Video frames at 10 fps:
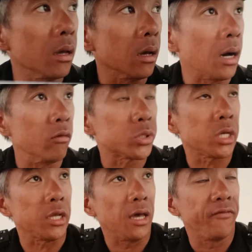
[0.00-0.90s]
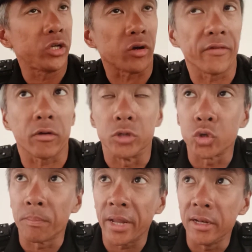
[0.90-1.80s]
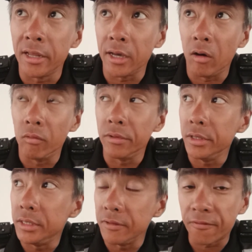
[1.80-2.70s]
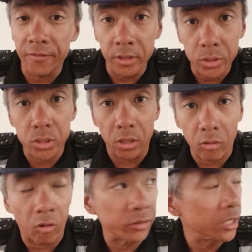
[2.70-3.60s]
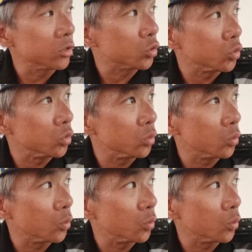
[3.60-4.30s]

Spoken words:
I would say that every traffic control plan layout differs according to